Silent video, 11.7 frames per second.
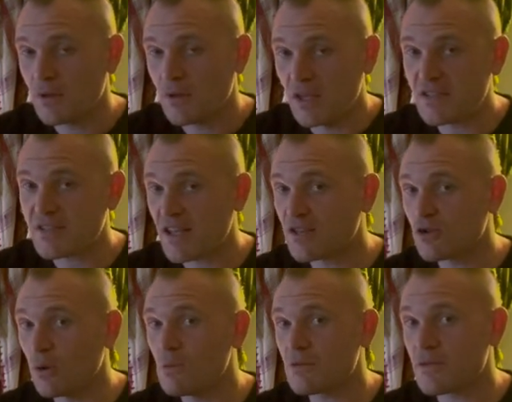He said,
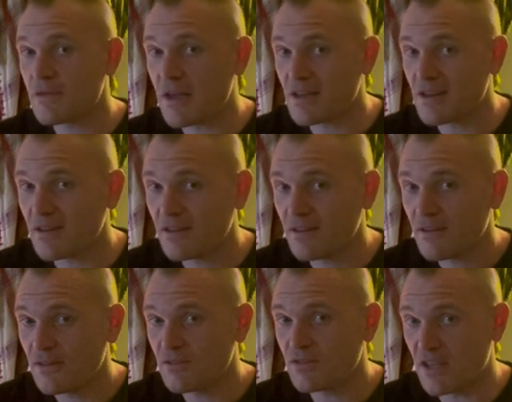don't think
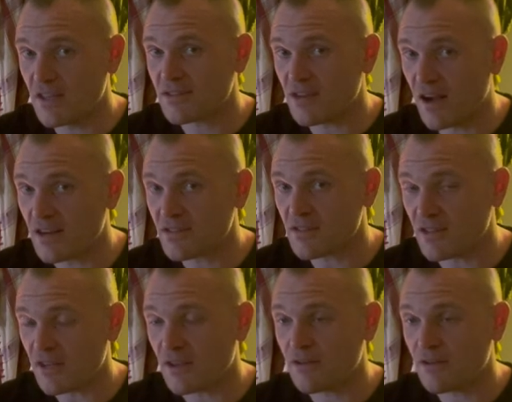dishonestly.